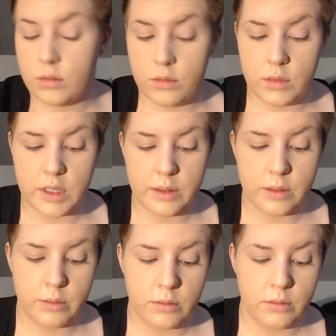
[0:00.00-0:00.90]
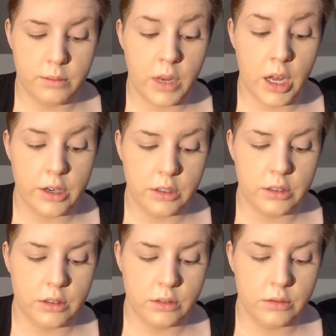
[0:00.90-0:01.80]
this
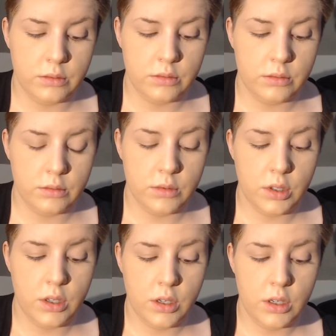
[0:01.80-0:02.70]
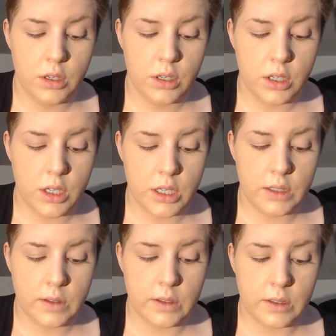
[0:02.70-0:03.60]
model.
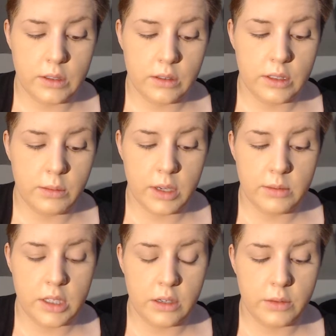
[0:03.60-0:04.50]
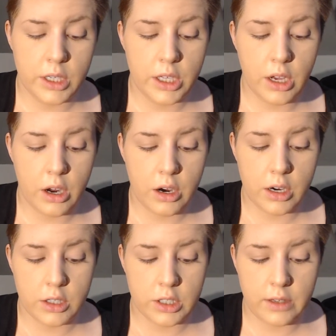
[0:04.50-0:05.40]
It's sometimes there really
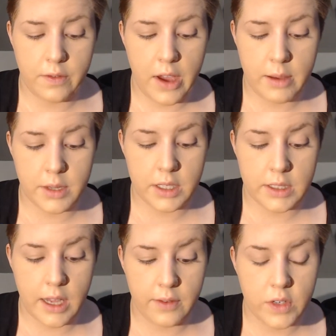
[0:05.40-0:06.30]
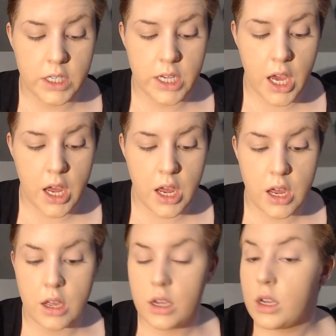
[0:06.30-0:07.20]
are just fabulous everyday
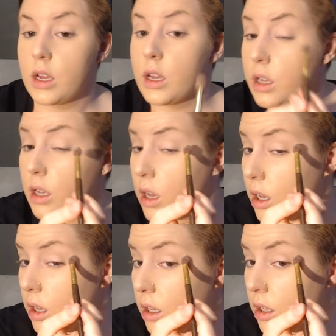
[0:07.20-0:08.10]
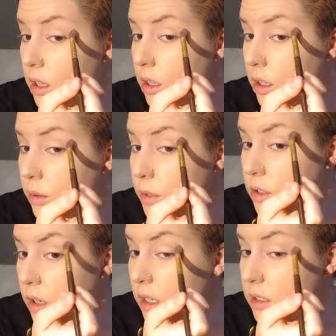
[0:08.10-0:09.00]
human
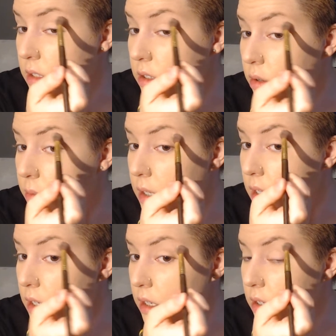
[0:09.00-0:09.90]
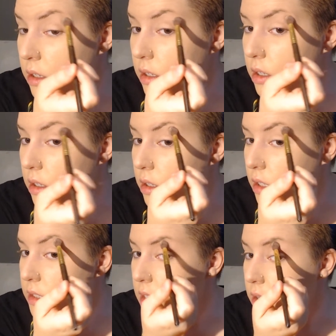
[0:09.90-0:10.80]
tricks, and nobody,
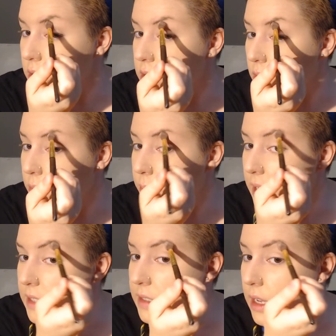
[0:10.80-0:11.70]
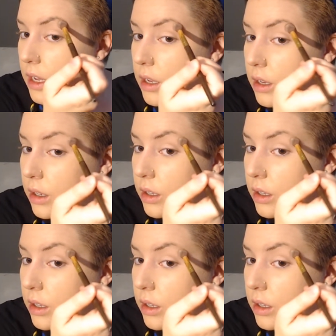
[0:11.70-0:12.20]
it's either so basic